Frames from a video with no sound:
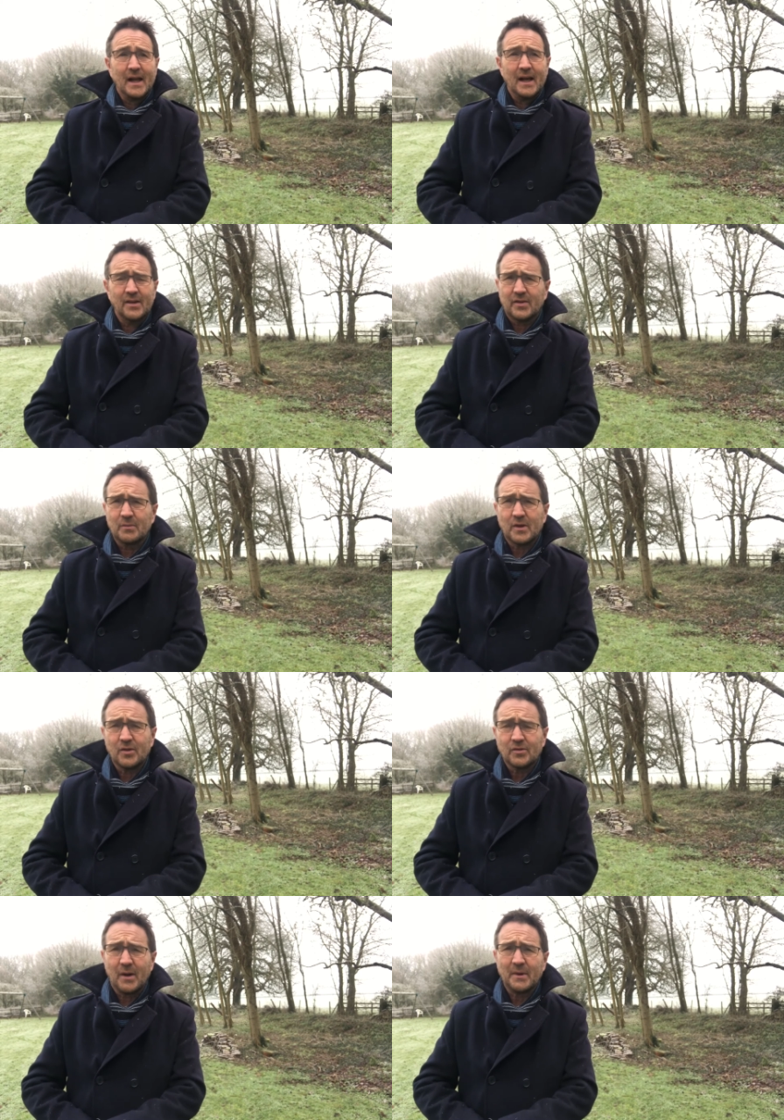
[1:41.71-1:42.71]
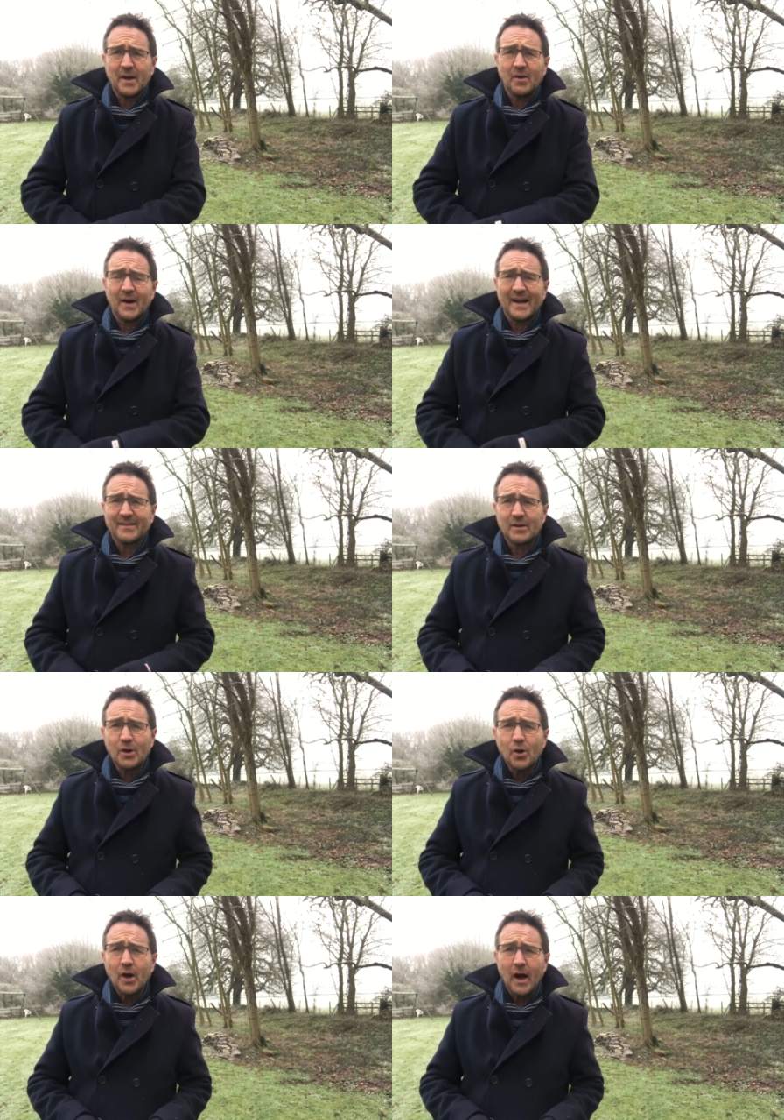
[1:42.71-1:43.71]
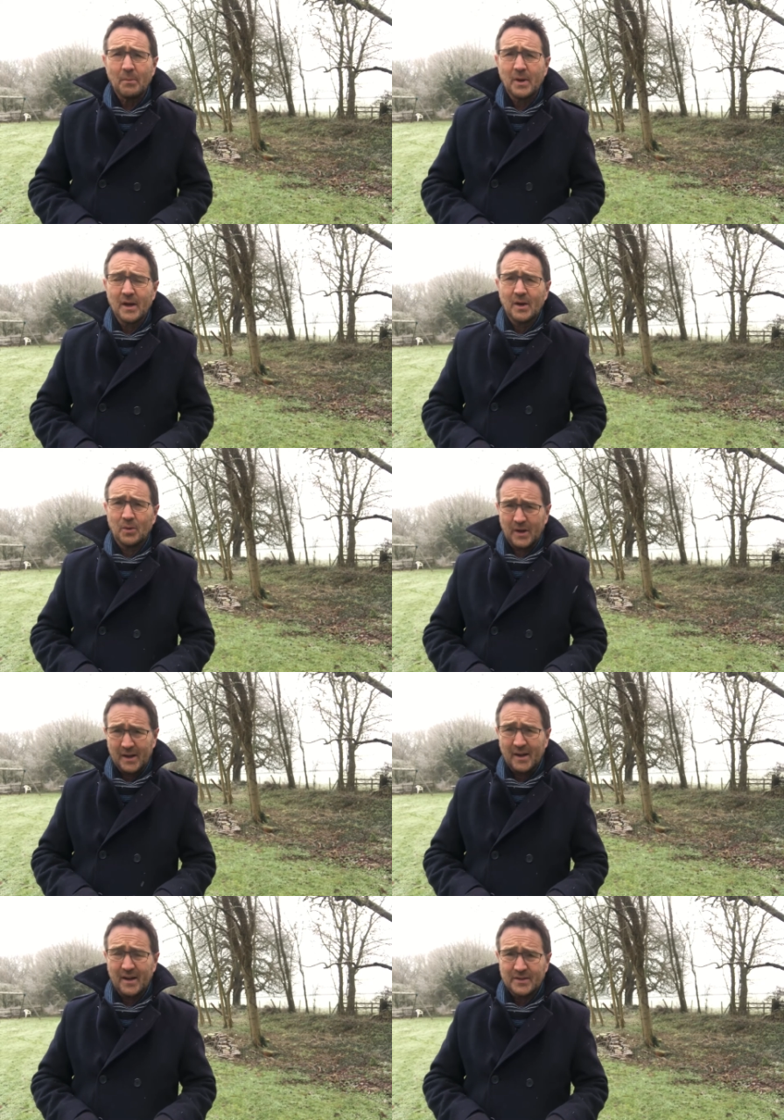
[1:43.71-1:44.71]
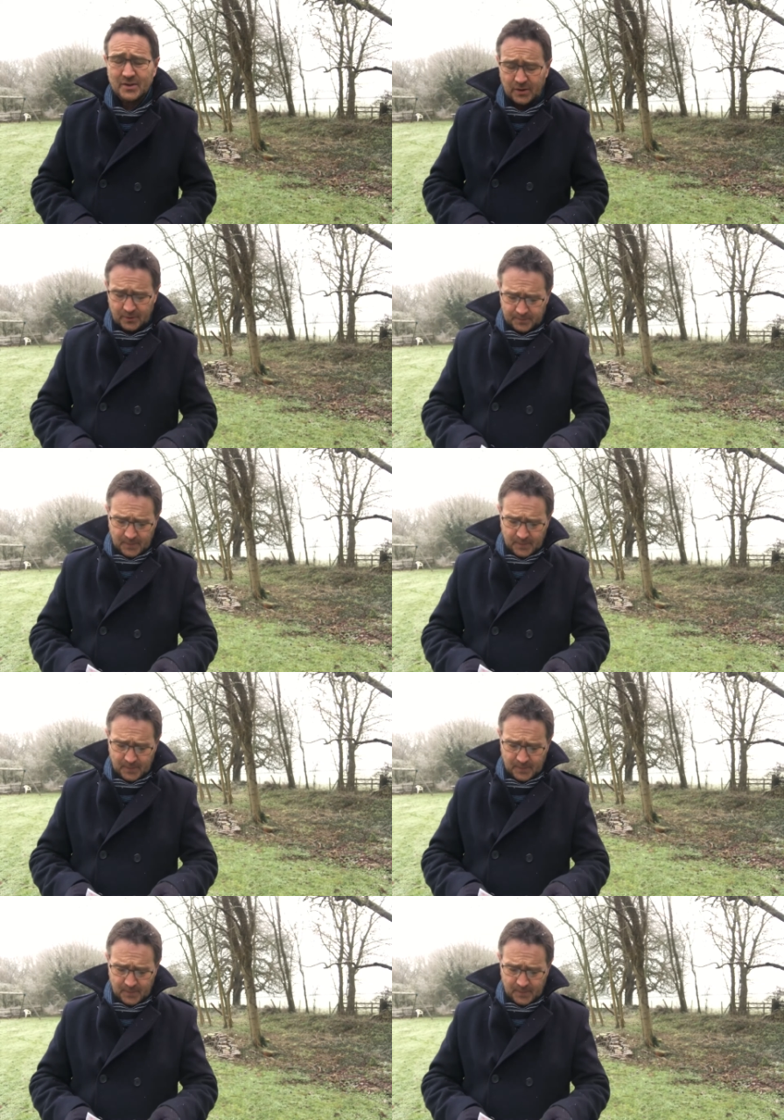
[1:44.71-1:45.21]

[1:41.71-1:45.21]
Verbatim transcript: It seems a long time ago. I had to look up what I'd asked you